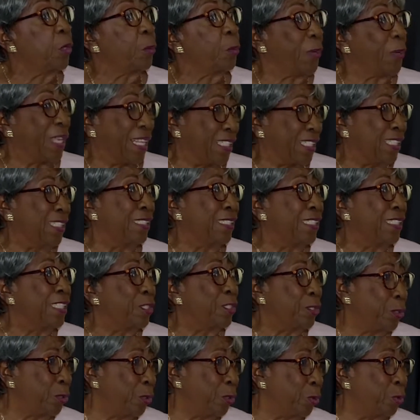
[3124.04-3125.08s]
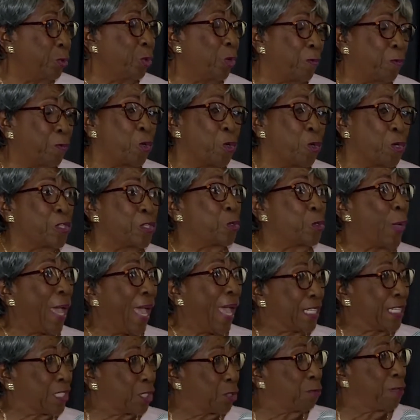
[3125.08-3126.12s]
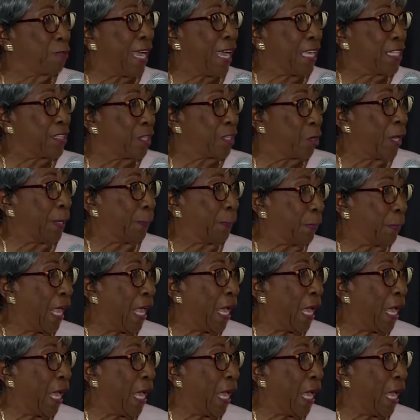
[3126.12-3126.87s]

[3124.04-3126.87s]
Well, you know, of course, you had to write the